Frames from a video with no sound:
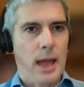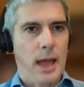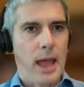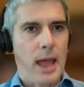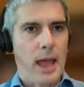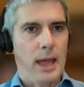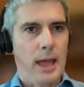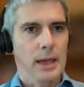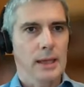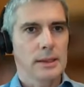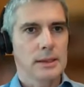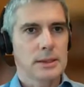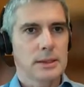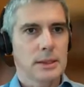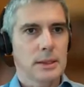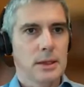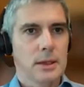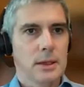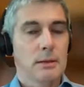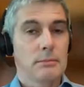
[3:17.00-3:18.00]

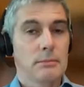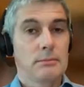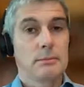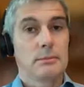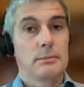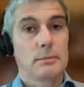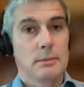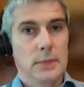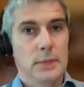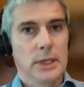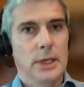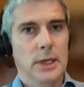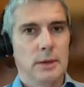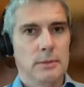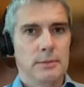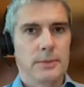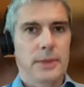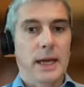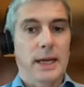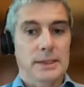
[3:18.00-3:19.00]
And you
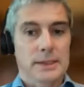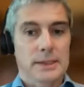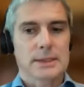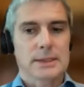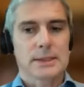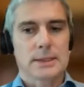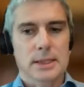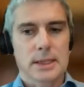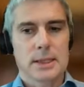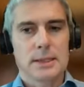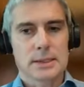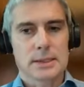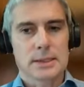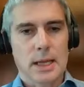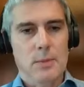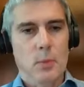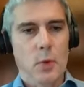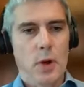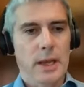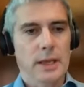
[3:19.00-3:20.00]
know that's in
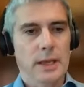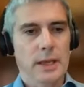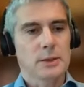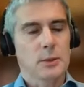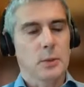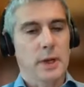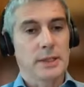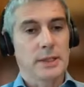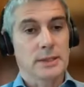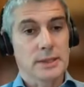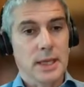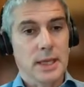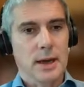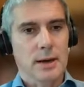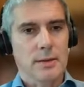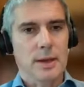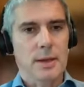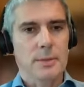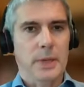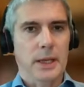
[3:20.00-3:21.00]
some ways quite
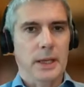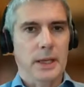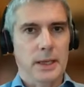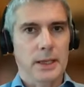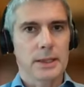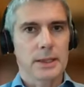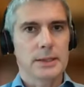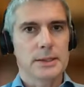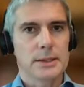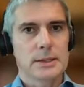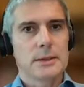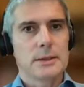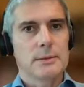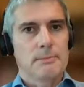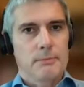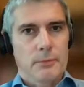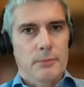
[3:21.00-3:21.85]
scary because